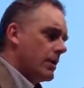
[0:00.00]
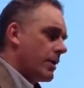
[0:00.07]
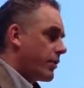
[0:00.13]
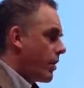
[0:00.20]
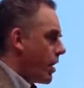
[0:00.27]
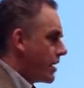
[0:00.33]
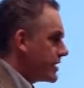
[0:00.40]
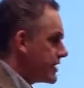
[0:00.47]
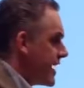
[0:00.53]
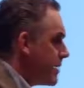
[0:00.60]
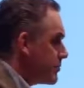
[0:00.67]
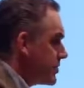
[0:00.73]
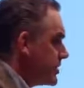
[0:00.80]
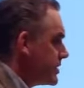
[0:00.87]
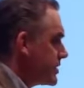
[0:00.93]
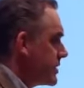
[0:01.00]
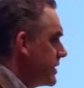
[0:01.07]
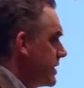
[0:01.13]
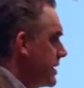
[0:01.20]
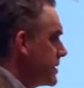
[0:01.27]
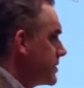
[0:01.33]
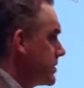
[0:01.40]
Now, there are exceptions to
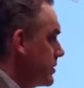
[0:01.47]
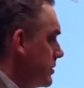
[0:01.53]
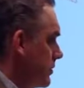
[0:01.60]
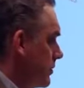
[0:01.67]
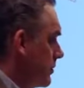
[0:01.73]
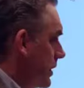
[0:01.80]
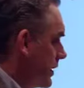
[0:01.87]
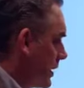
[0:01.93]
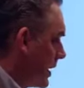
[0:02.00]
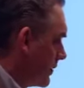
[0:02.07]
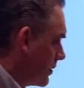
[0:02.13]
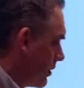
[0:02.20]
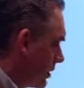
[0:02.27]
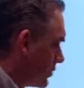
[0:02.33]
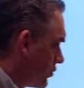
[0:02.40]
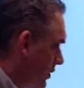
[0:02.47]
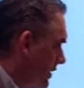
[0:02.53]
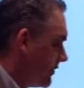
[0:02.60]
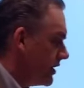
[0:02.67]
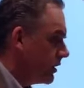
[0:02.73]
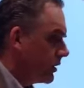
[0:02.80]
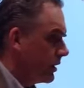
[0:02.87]
this, you know, and, and they're not
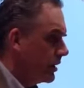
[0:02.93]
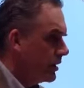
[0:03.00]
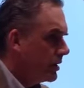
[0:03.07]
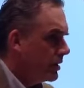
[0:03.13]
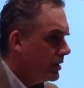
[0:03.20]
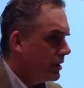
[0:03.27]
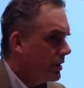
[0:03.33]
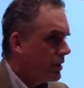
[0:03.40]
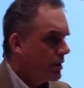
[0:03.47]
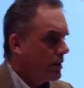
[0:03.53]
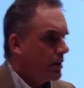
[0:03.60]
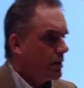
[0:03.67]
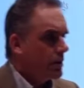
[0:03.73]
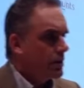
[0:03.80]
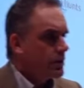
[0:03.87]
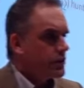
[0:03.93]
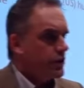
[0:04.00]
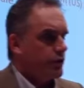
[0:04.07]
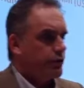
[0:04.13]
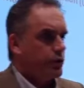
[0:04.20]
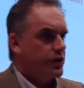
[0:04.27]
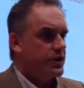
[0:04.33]
trivial.
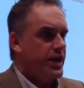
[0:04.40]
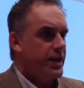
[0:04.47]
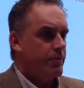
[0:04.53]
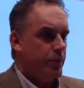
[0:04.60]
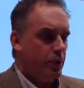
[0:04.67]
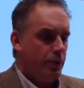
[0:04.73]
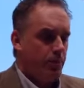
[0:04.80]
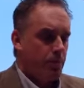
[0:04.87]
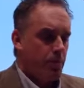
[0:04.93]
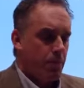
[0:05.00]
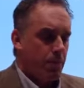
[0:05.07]
So, for example,